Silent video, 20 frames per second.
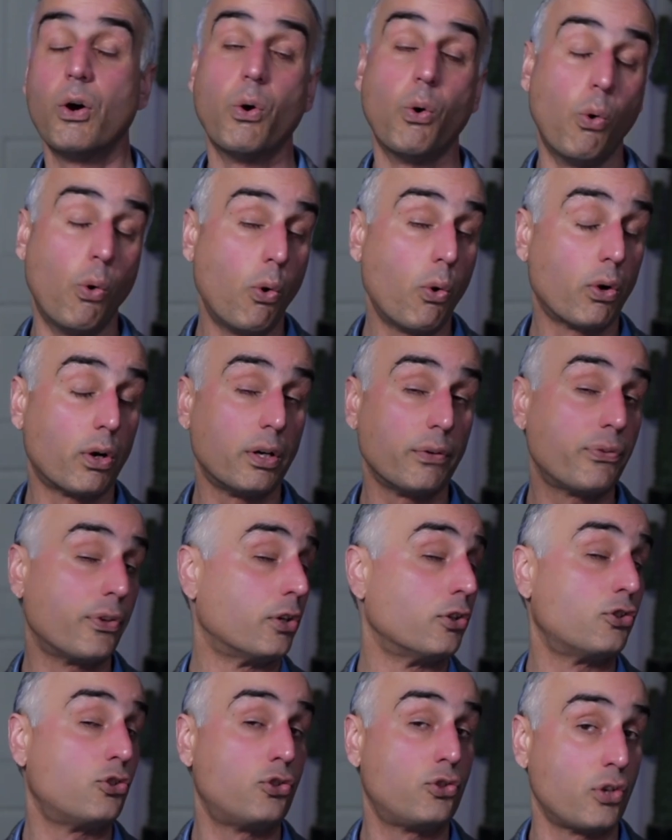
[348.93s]
Or if
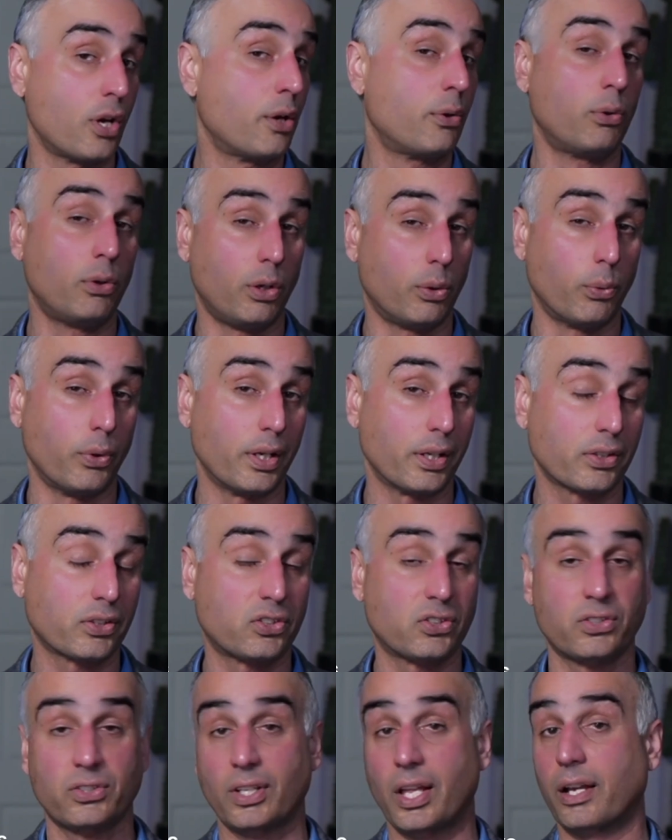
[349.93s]
there's general
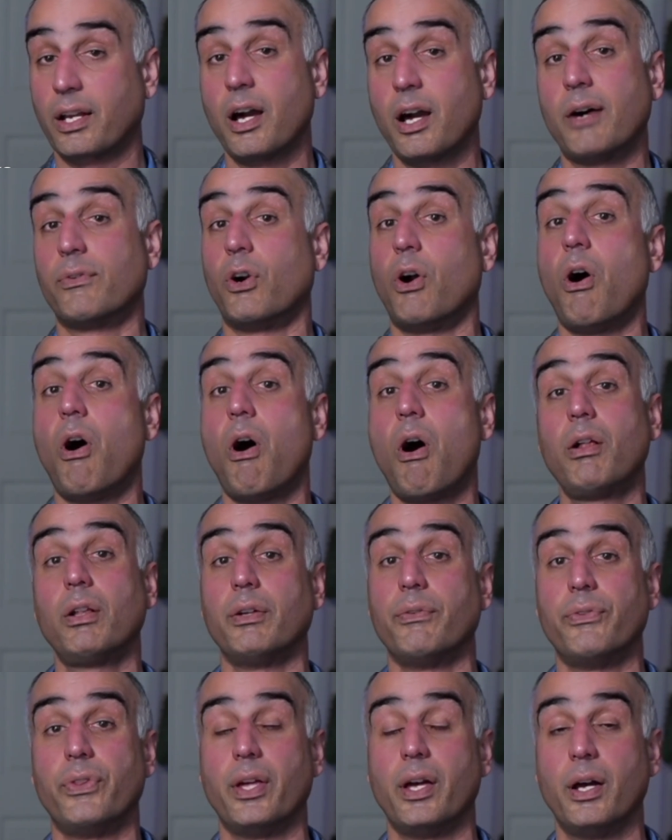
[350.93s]
risks that cover
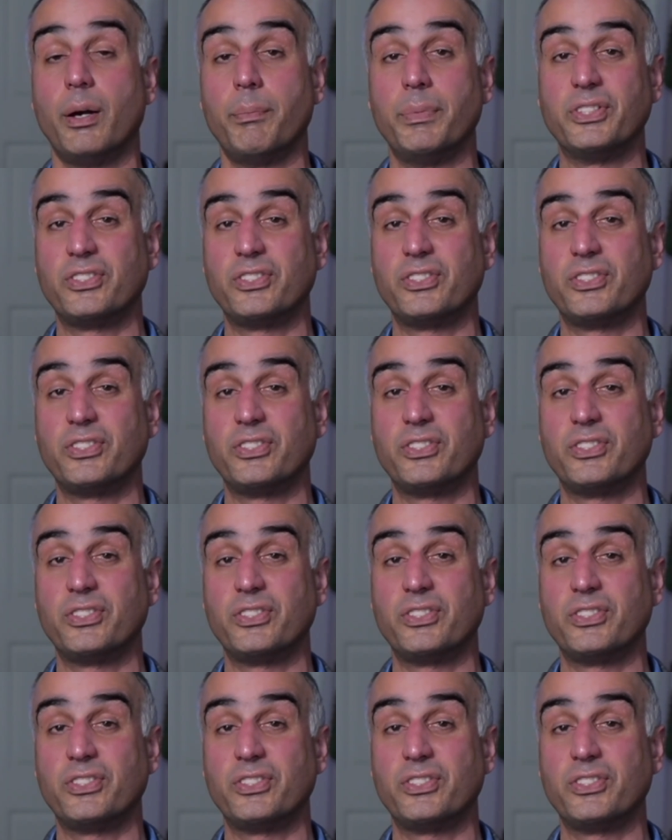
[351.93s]
all of them,